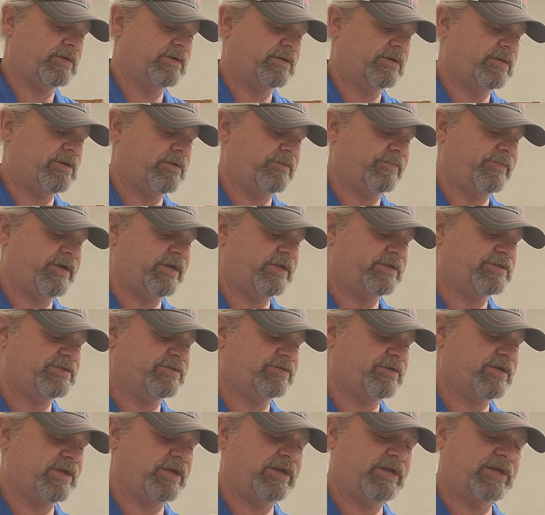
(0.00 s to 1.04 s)
Not many
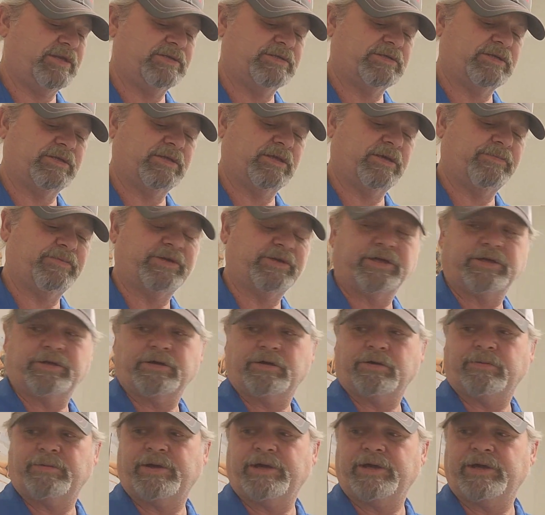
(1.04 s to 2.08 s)
zucchinis in that particular
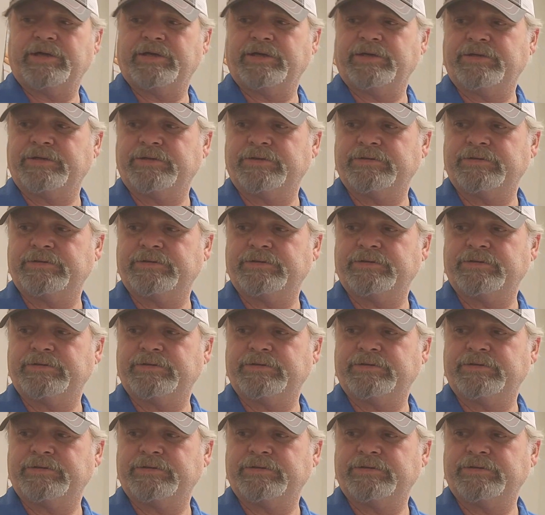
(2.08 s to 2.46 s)
package.